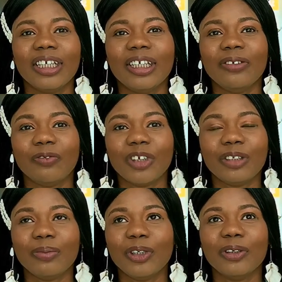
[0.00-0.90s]

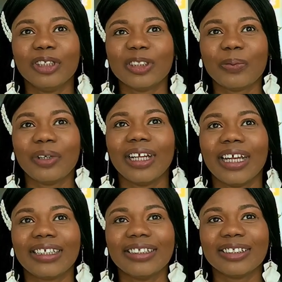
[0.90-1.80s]
invade me holy spirit
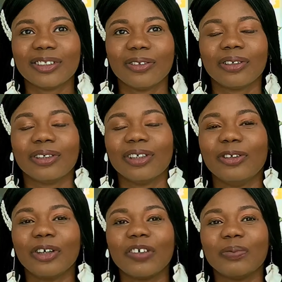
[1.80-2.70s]
like the song
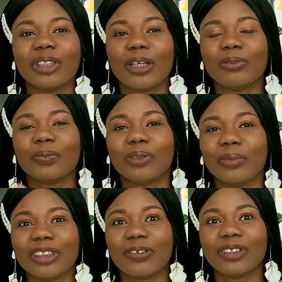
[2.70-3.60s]
don't give me time to put
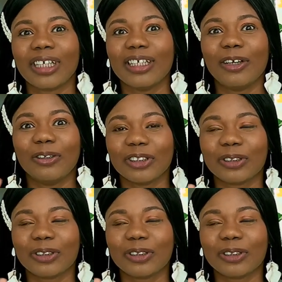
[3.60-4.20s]
myself together rush